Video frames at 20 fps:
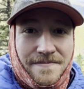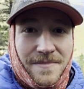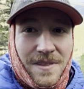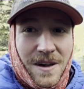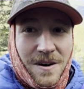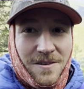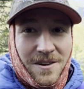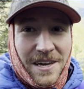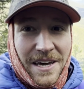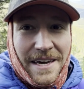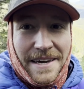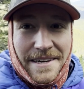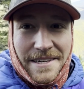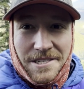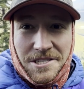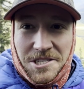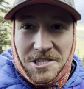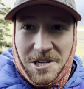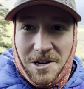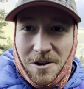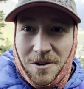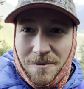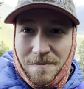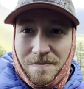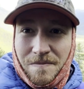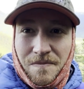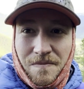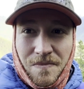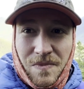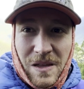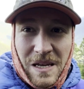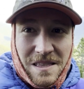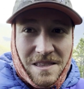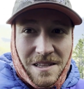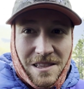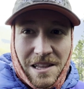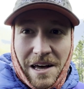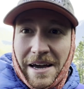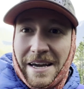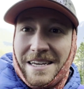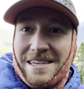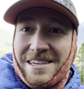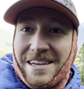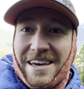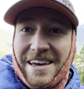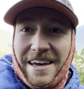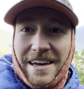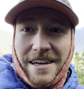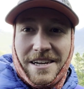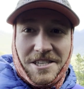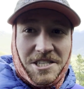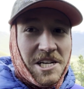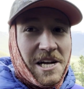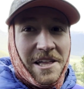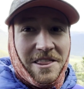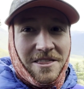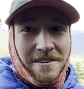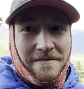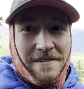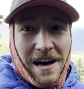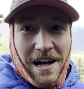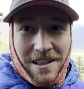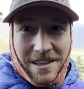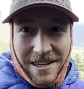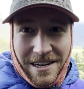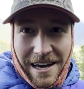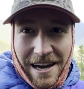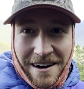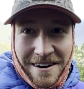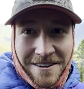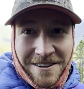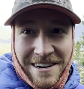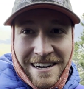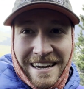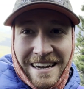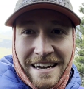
Okay, so the light is hitting the valley now.